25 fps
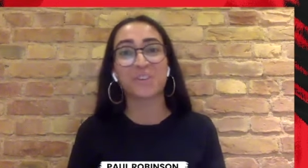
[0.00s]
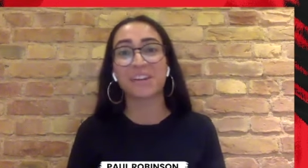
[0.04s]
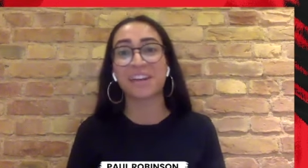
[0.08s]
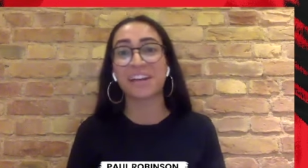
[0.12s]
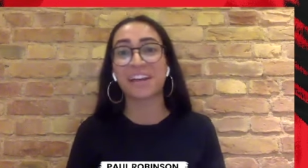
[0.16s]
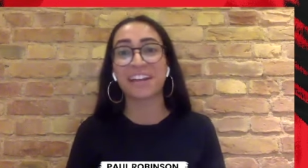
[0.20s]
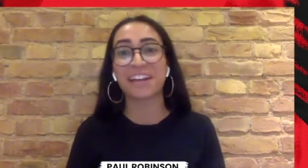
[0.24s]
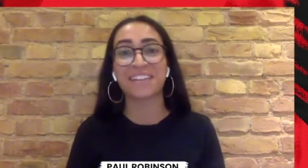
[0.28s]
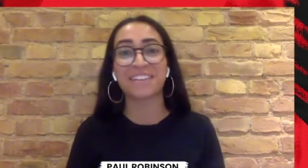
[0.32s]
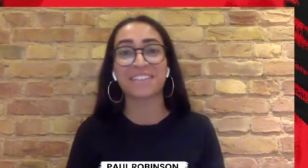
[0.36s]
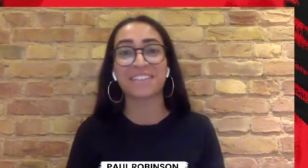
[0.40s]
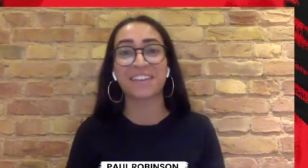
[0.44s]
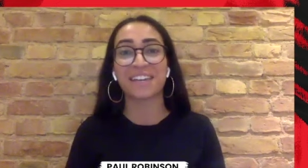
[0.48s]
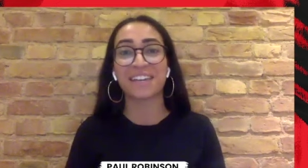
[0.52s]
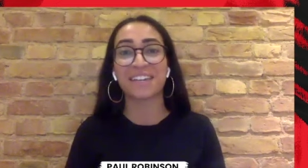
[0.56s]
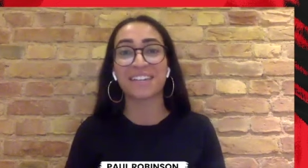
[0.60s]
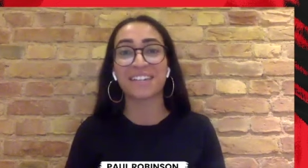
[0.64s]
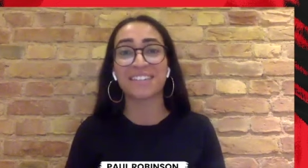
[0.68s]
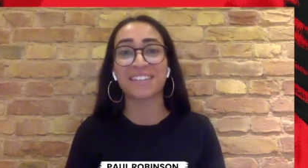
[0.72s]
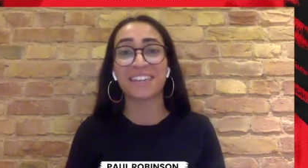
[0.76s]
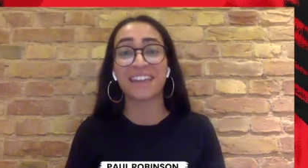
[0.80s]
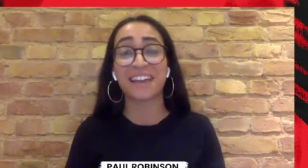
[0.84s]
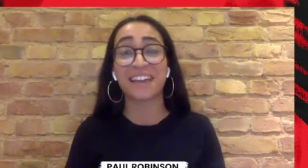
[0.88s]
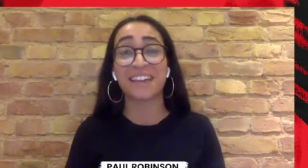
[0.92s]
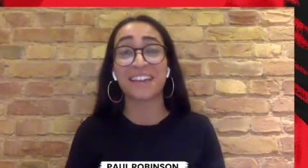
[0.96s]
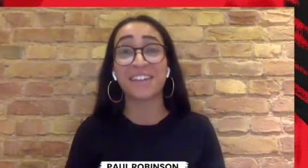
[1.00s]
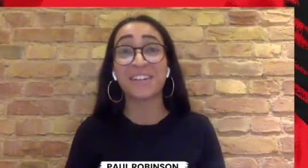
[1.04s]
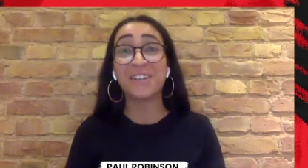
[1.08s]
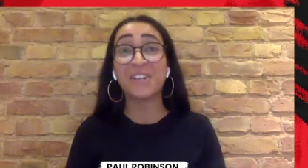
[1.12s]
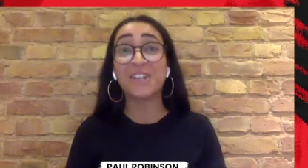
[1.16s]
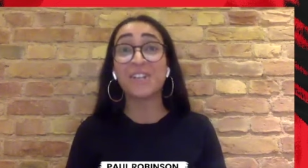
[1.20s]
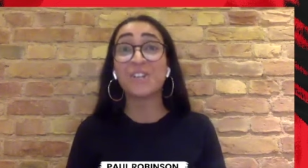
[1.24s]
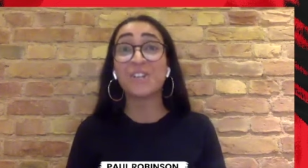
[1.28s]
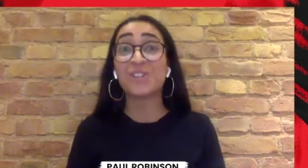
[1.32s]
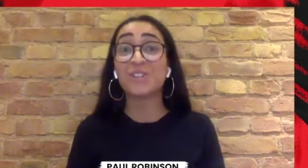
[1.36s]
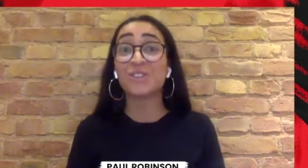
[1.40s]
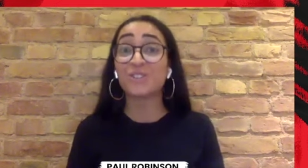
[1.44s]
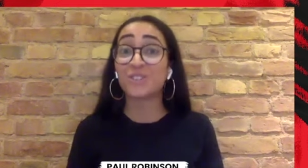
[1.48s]
And I guess, like you say,
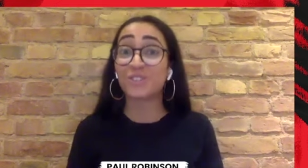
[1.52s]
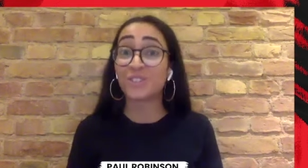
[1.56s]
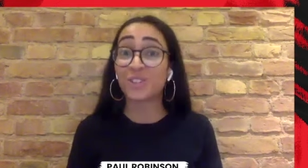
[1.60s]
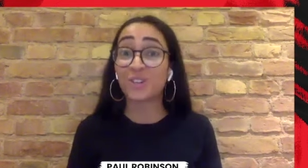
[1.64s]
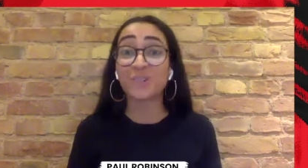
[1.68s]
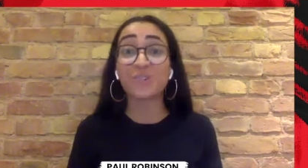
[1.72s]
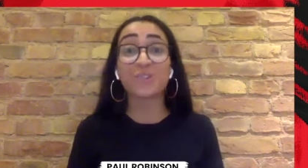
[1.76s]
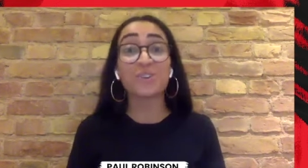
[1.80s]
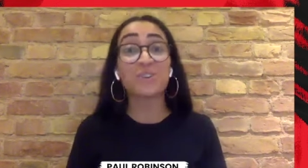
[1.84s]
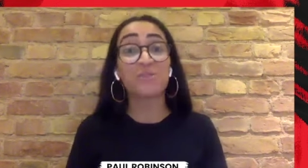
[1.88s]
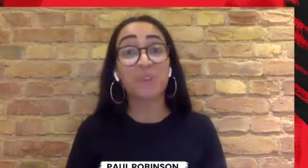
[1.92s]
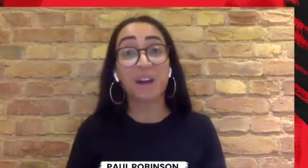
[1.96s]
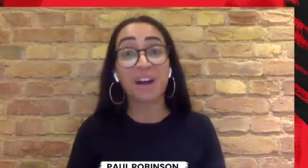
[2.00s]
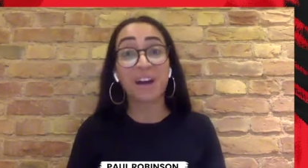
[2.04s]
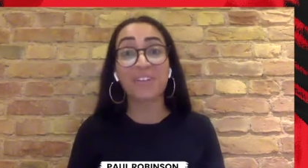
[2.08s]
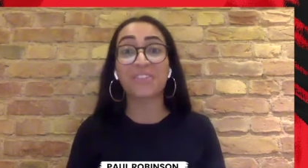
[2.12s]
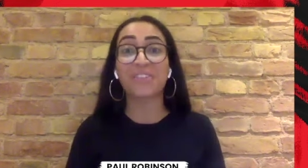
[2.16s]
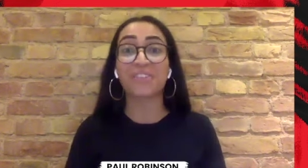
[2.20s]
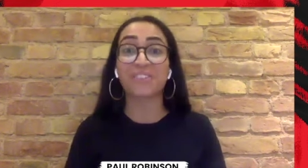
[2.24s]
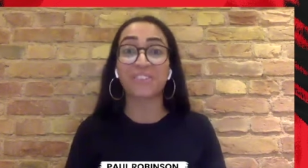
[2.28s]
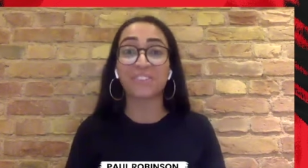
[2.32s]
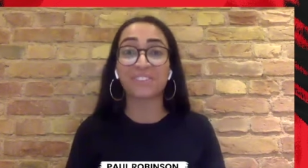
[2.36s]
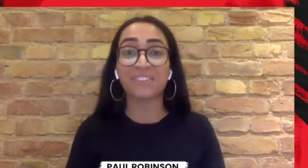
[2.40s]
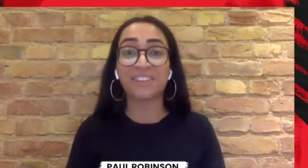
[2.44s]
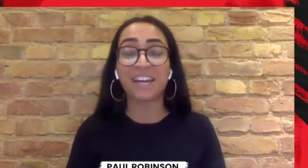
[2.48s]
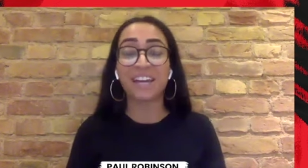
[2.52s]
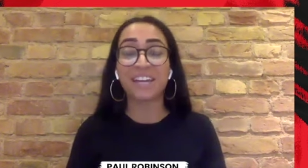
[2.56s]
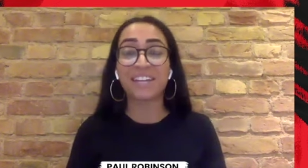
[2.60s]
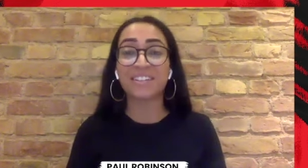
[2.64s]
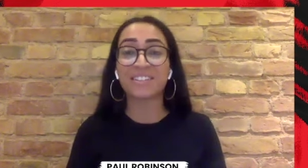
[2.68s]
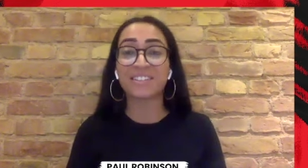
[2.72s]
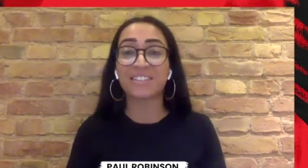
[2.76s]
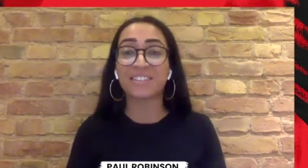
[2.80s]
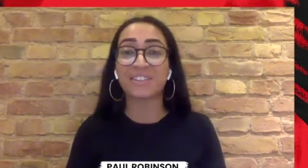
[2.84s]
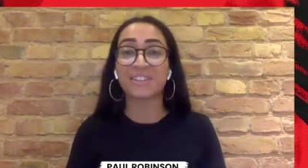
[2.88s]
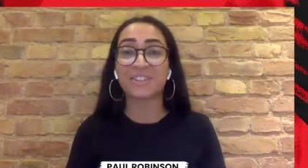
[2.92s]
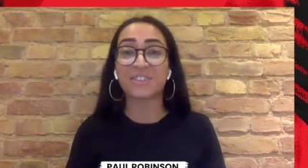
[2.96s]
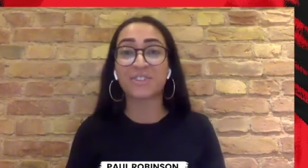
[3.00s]
sooner rather than
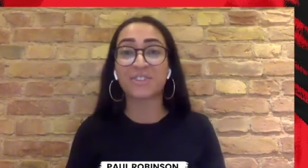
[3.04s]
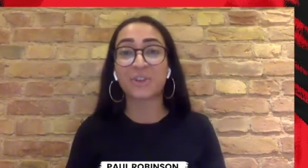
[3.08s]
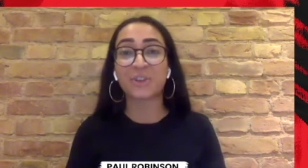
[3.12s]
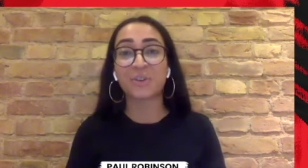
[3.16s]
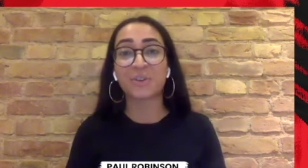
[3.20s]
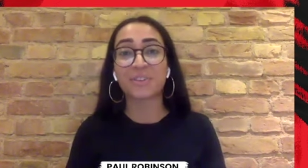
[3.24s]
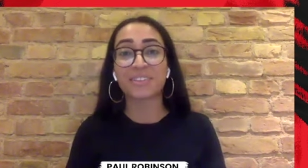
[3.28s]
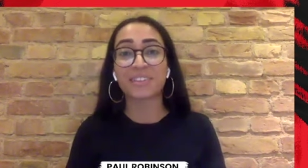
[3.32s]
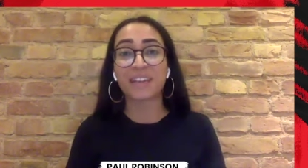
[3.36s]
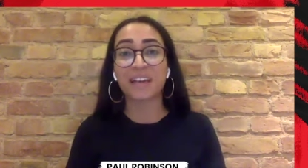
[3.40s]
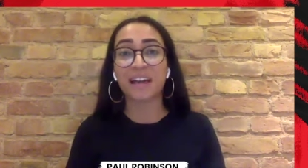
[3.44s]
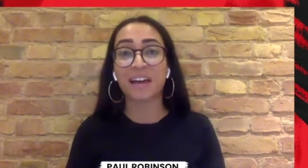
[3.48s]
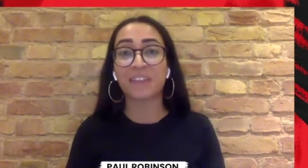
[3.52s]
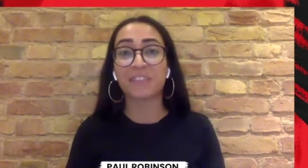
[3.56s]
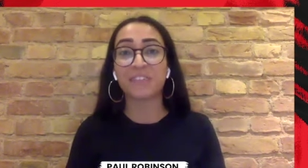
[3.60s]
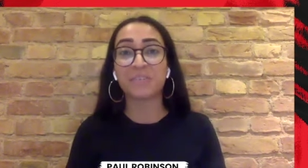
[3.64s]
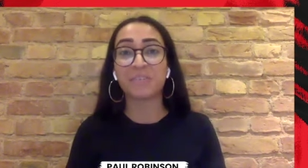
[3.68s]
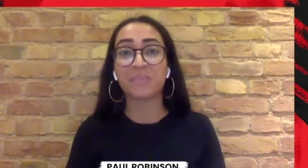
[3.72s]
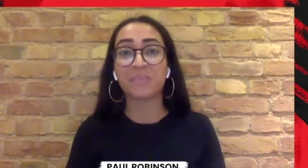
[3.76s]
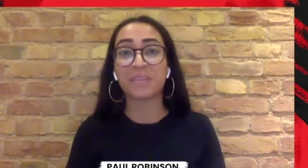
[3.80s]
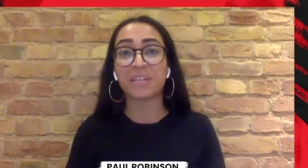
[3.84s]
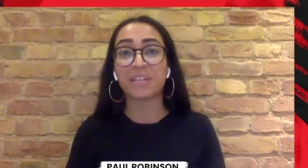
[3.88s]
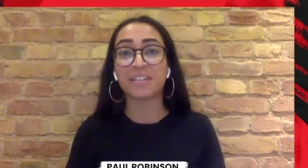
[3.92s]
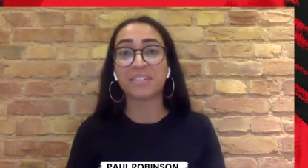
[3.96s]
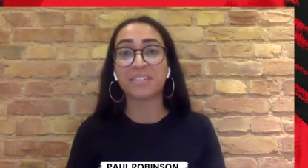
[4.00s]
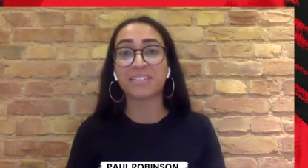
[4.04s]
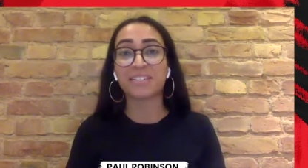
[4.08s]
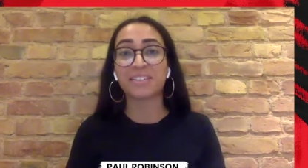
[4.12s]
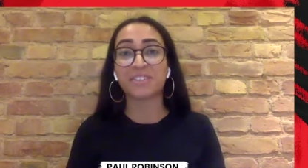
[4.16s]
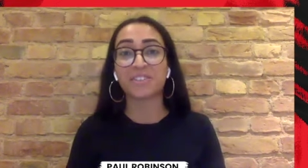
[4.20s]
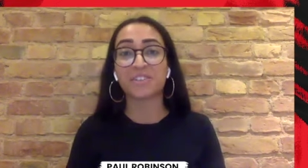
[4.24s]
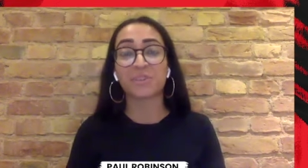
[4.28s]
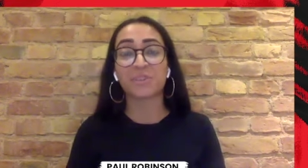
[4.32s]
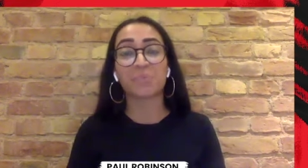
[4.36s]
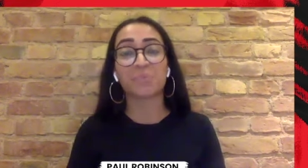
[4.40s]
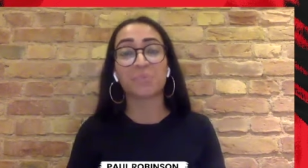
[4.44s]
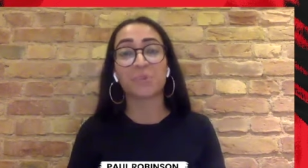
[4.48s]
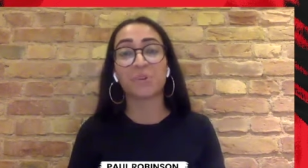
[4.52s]
later, there's going to have to be a
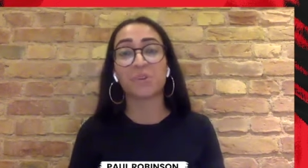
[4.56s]
decision.